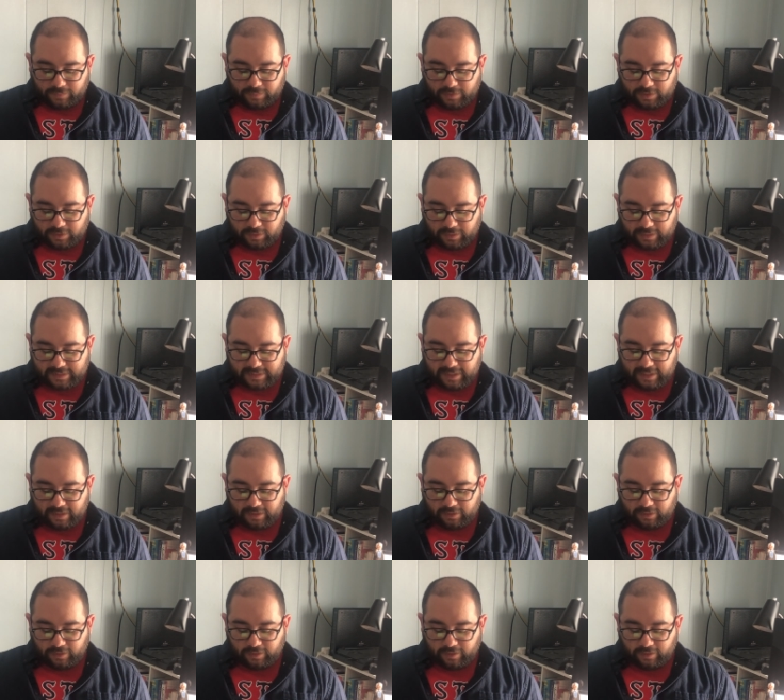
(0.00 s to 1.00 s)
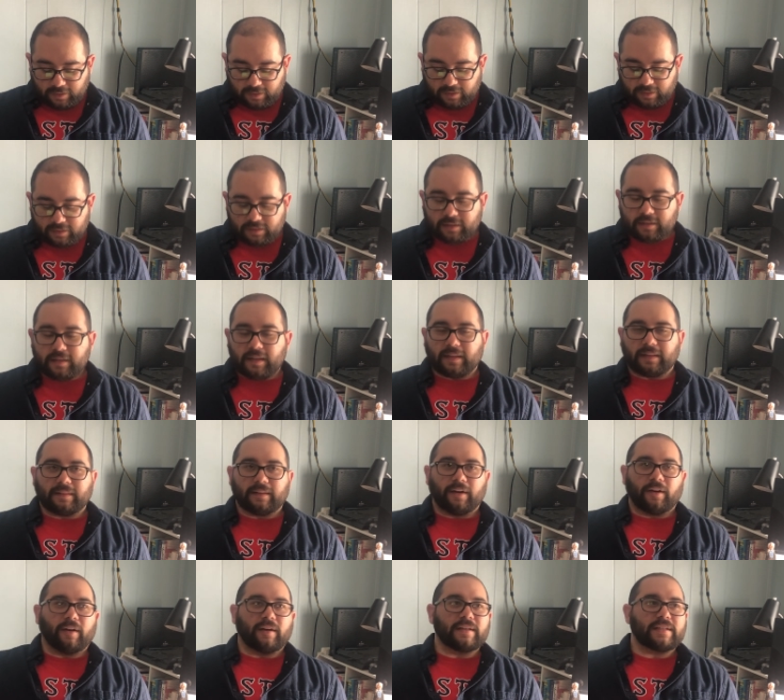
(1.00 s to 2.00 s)
So let's take a look.
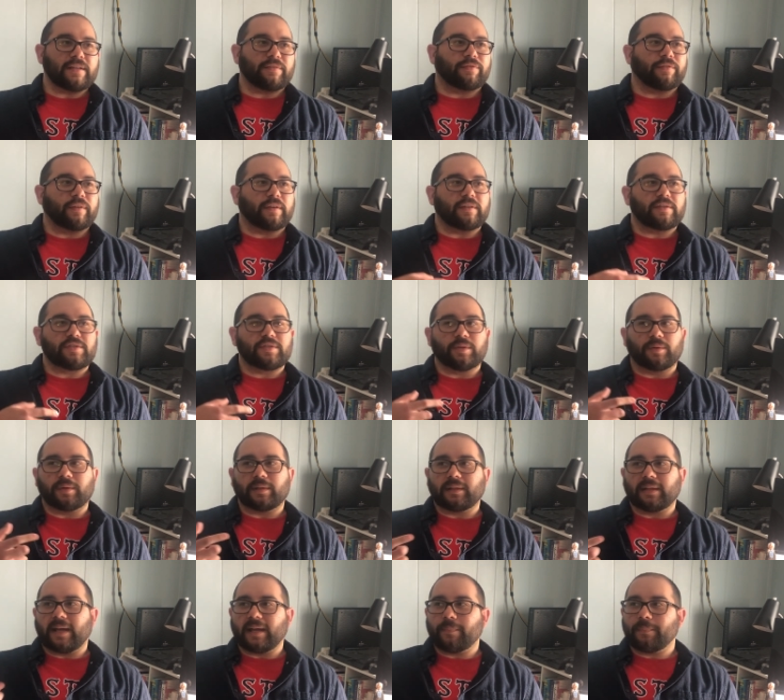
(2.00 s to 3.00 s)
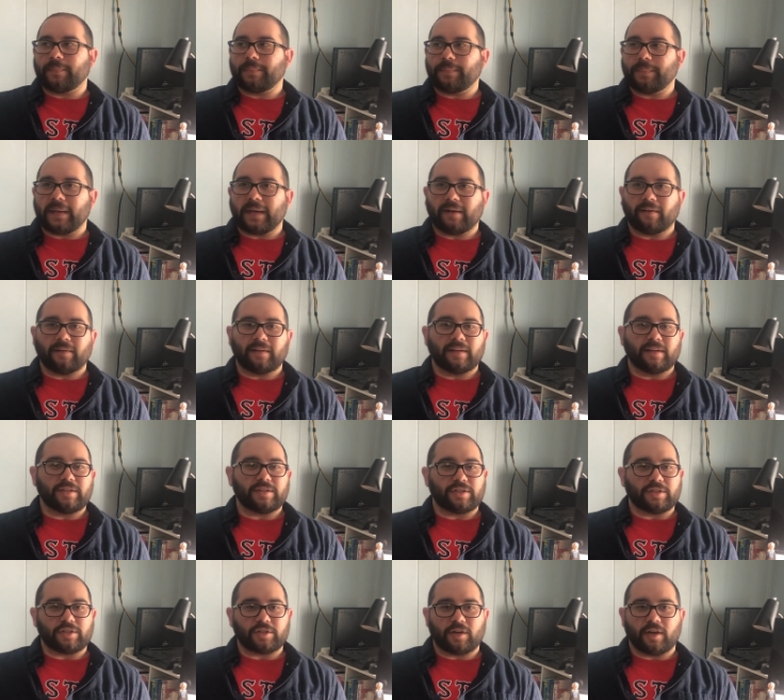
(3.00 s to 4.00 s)
There are different sort of like
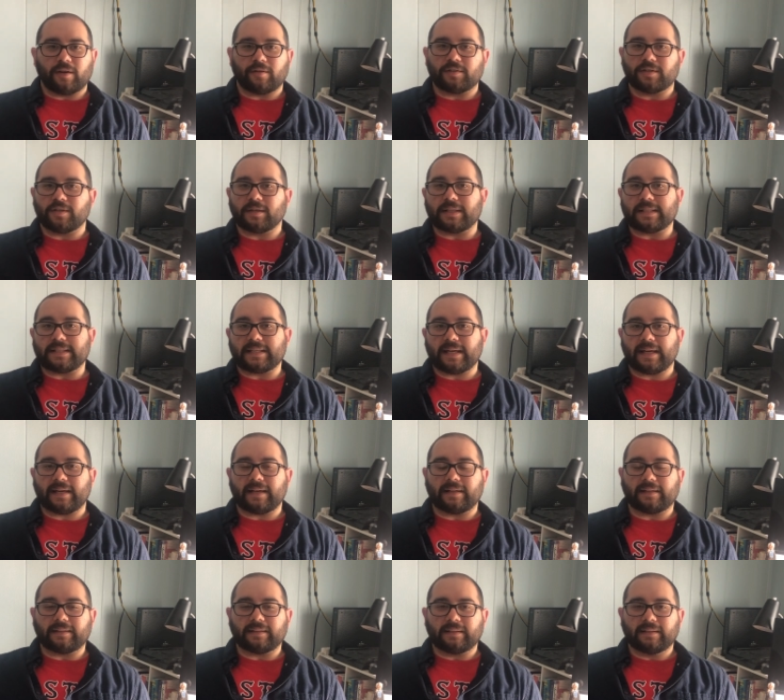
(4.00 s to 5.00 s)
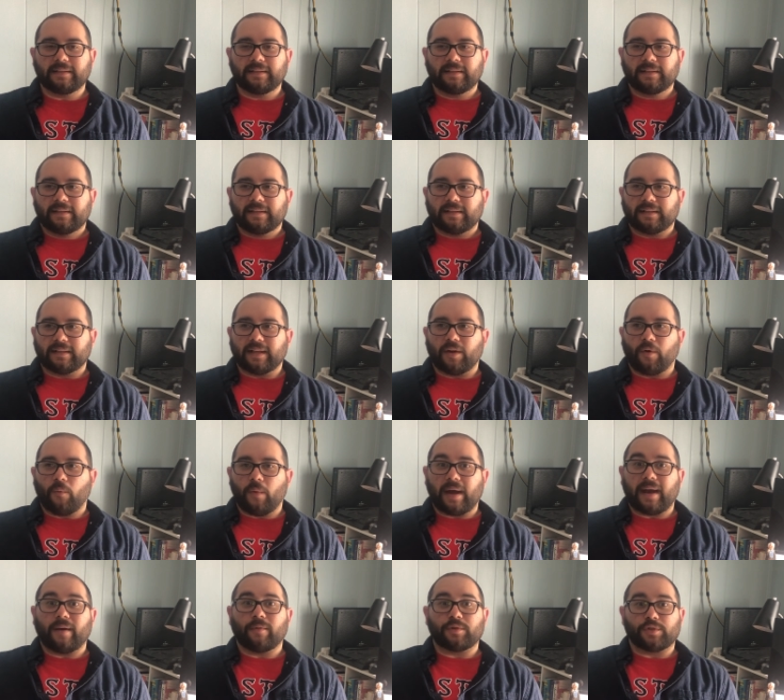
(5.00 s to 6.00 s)
periods and genres. You can tell like
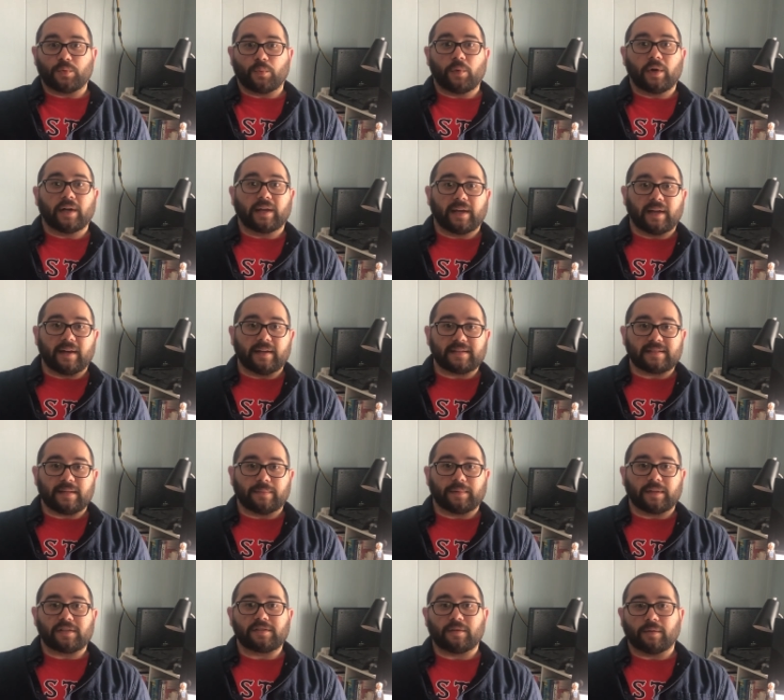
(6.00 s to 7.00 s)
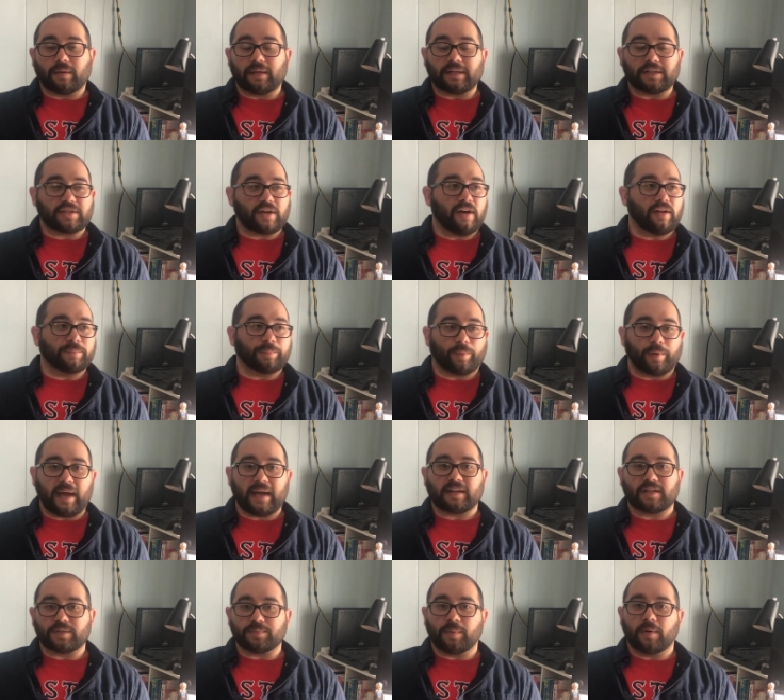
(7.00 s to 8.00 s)
when I was working on something. So it's called
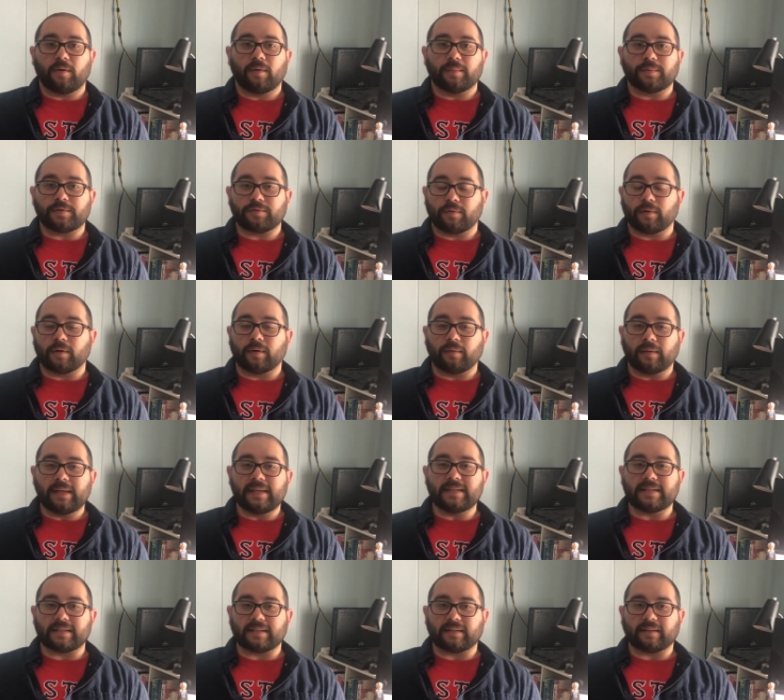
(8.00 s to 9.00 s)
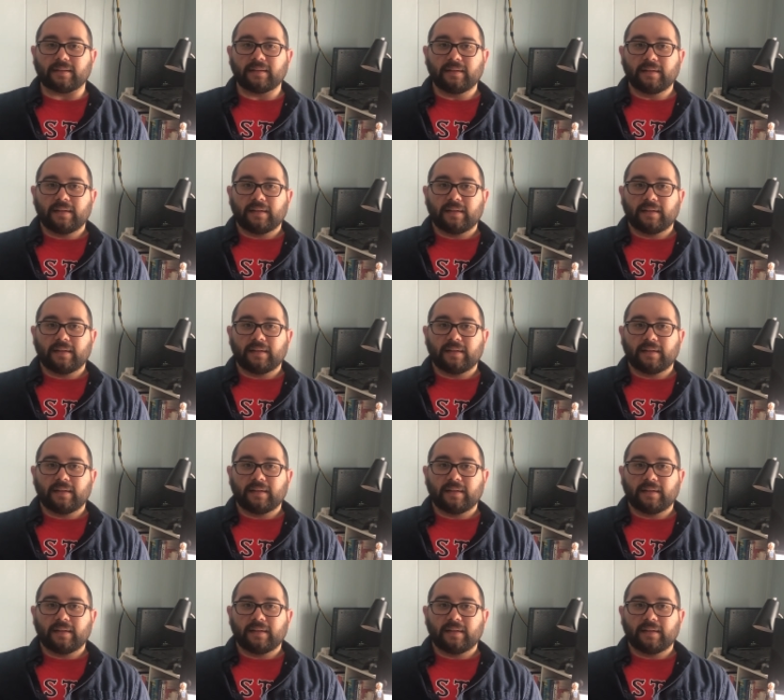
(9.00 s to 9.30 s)
Practice Poems for a reason,